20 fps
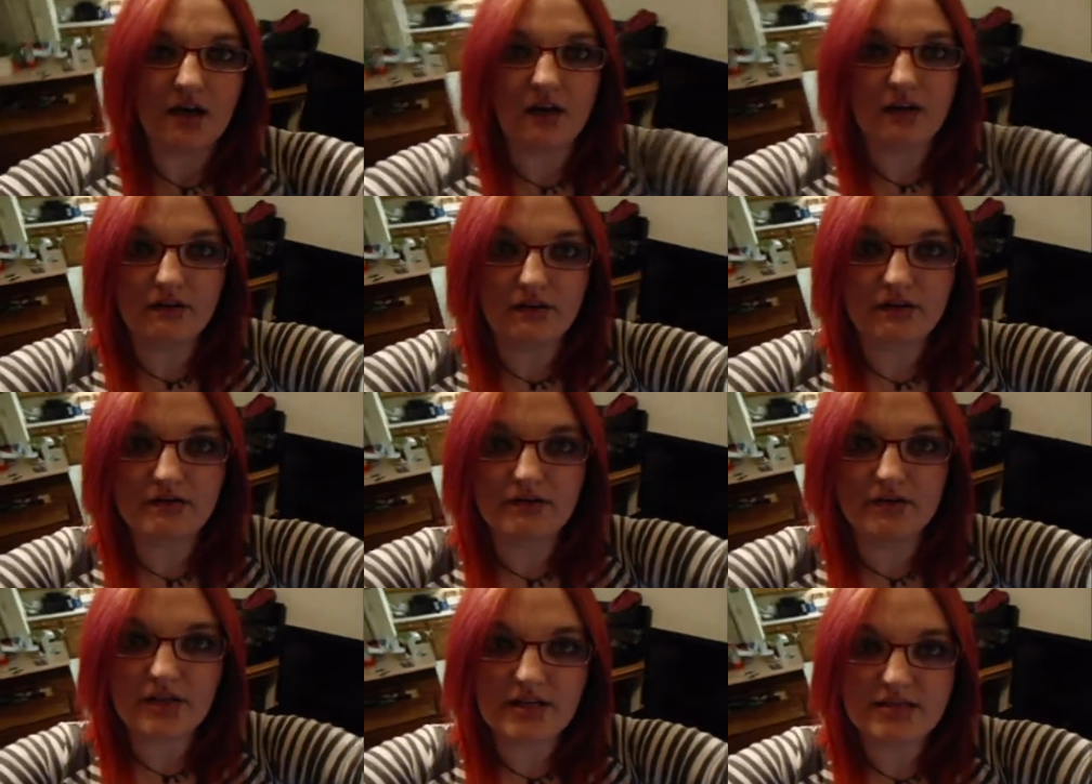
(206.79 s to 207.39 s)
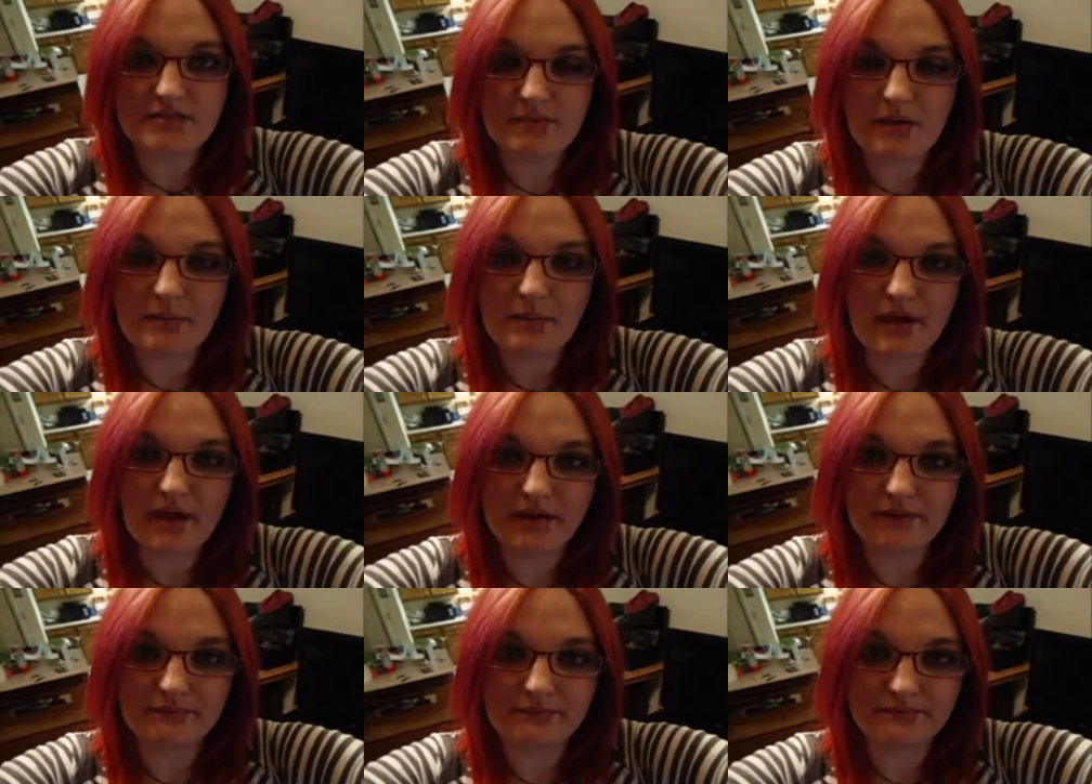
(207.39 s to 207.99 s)
I'll give you guys my
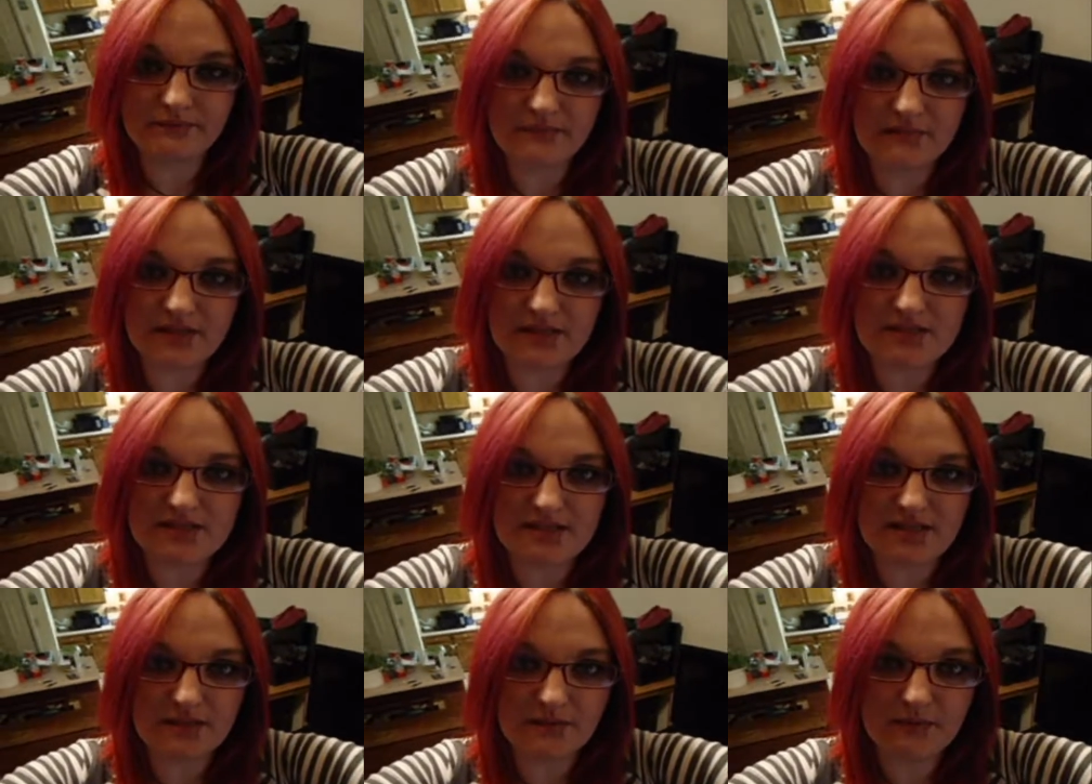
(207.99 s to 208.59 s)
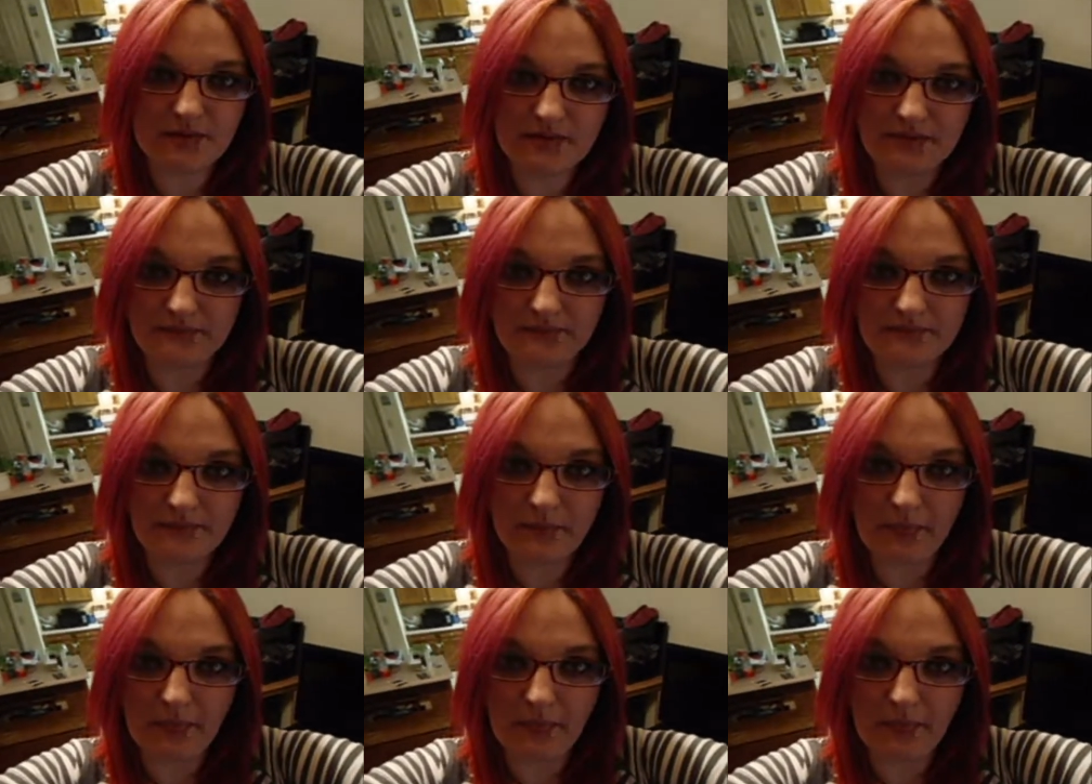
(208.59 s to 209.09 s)
bye. See you in a minute.